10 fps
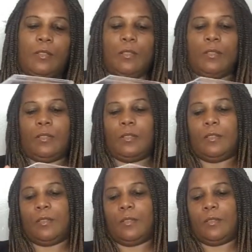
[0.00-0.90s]

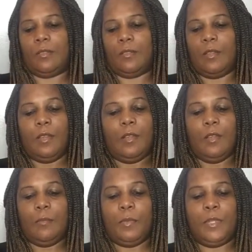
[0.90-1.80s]
Yeah.
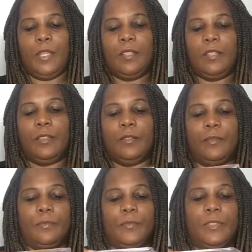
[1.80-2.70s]
But they're cute.
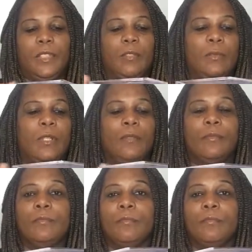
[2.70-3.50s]
Check them out.